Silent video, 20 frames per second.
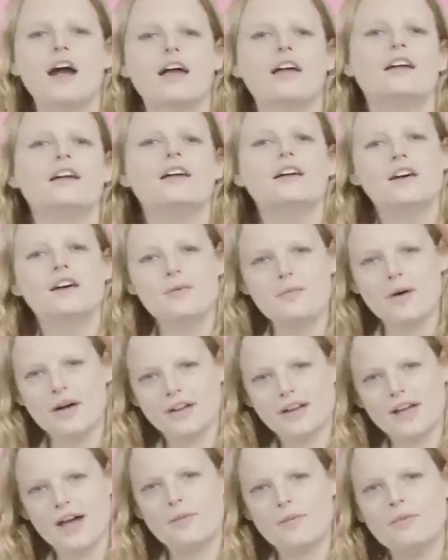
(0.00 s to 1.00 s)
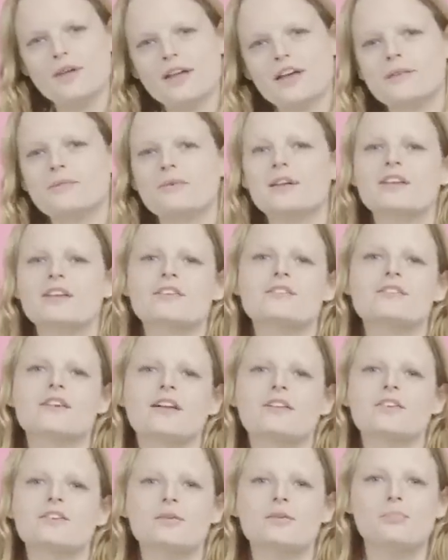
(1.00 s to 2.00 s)
Hi, I'm Hannah Gabby and I'm here
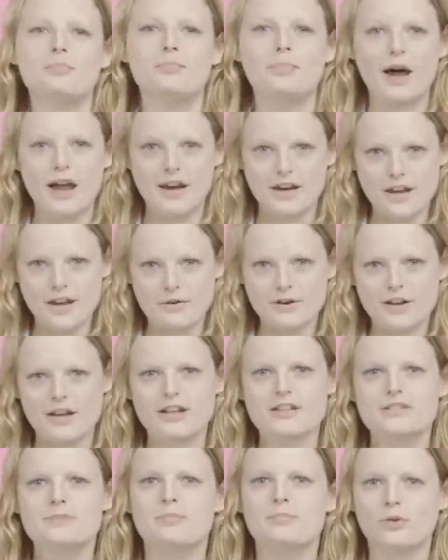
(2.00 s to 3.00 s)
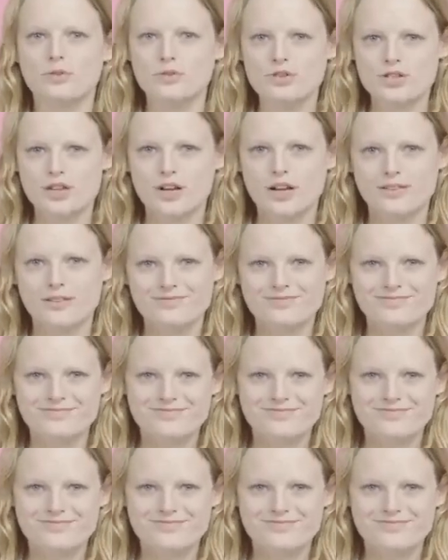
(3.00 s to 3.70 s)
to tell you the binary is bullshit.